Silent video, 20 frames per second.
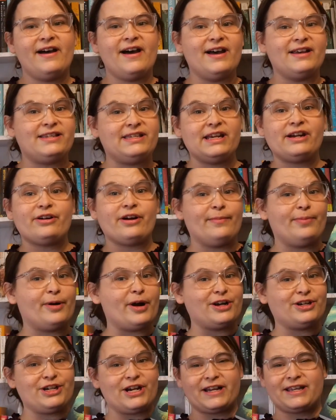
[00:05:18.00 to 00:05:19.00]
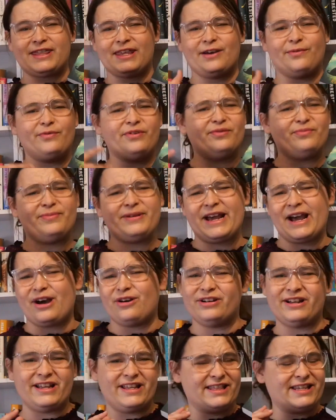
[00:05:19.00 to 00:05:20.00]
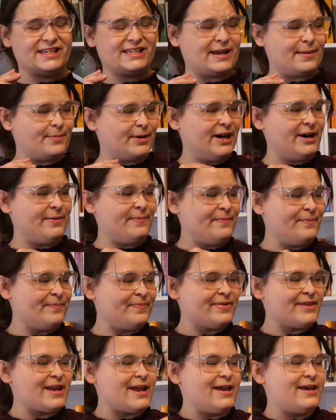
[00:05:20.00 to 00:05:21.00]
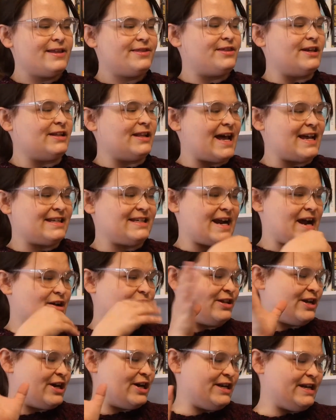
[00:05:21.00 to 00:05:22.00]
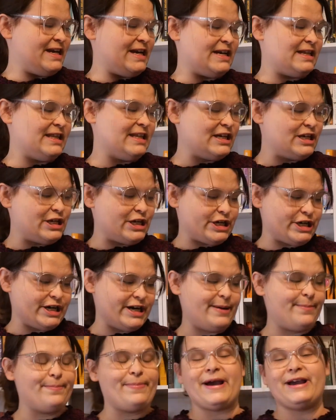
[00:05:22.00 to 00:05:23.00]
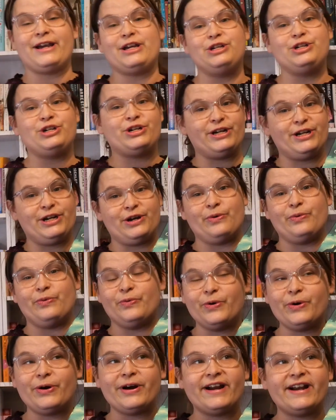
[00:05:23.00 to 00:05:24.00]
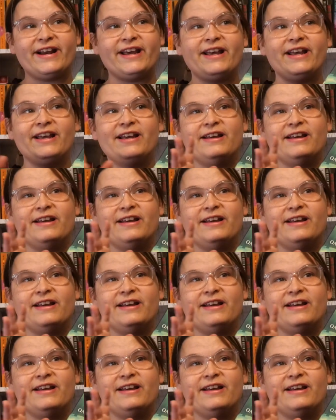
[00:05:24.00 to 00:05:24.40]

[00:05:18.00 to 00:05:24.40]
a Secret project that will be out in the summer, The Last House on Needless Street by Katrina Ward.